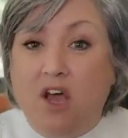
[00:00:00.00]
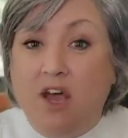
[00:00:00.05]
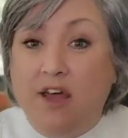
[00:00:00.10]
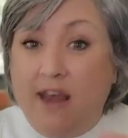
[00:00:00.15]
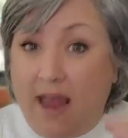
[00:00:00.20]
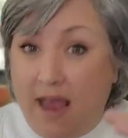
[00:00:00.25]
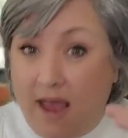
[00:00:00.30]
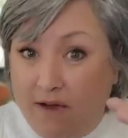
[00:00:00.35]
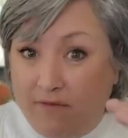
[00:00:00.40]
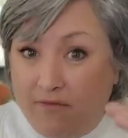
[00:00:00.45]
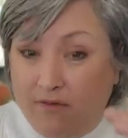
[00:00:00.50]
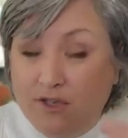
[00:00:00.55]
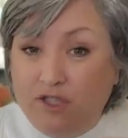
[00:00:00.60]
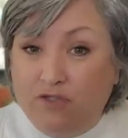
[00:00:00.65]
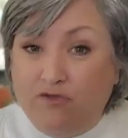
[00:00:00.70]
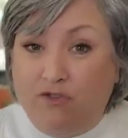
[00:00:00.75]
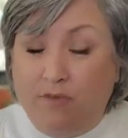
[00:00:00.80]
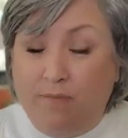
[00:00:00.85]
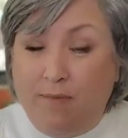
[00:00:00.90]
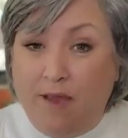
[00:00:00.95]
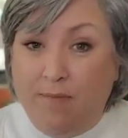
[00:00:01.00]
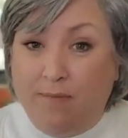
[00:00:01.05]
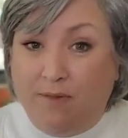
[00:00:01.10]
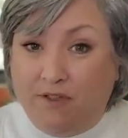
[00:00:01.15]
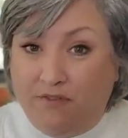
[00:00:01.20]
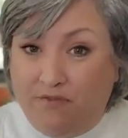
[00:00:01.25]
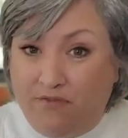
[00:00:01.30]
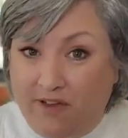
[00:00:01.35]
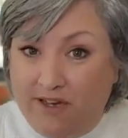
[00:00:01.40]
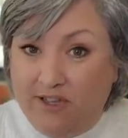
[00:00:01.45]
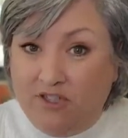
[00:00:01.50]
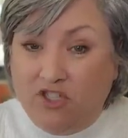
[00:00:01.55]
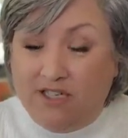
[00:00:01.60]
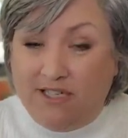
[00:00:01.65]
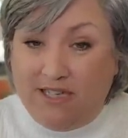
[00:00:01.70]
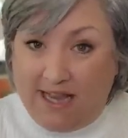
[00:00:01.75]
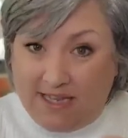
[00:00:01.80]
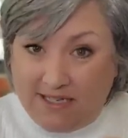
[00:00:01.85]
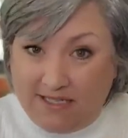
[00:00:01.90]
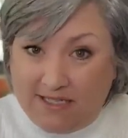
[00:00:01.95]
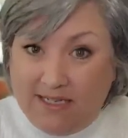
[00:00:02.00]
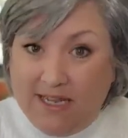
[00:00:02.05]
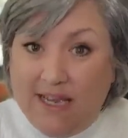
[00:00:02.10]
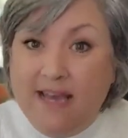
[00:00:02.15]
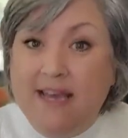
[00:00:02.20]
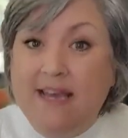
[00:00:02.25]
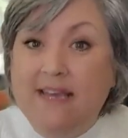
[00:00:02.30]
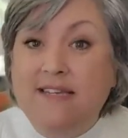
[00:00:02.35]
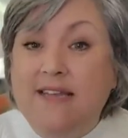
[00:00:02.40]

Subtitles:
on average for people to finish a test.